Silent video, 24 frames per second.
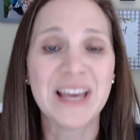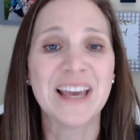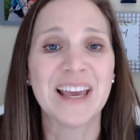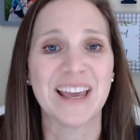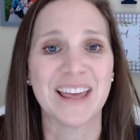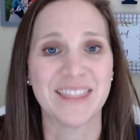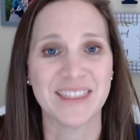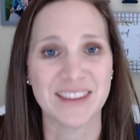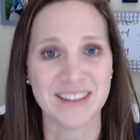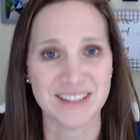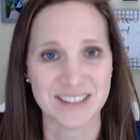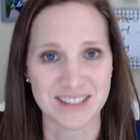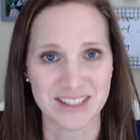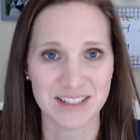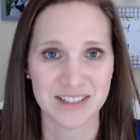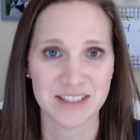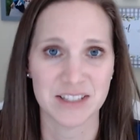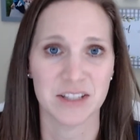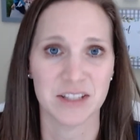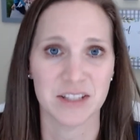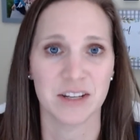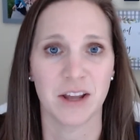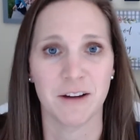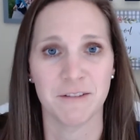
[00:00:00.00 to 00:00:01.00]
in the
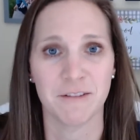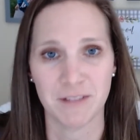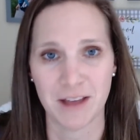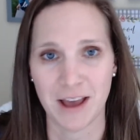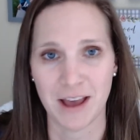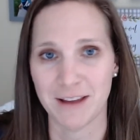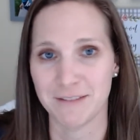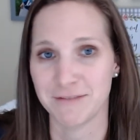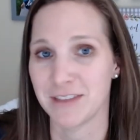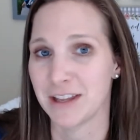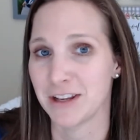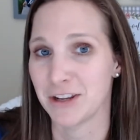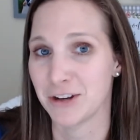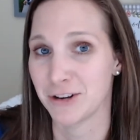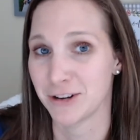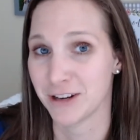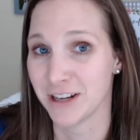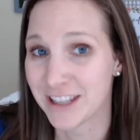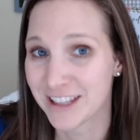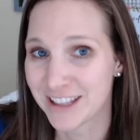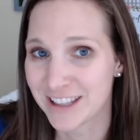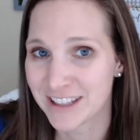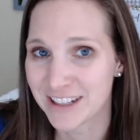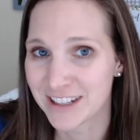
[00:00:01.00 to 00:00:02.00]
season of life that you're
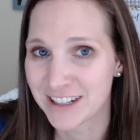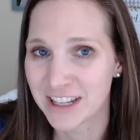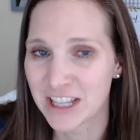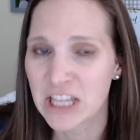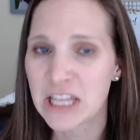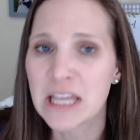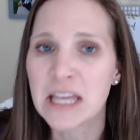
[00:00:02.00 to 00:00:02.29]
in,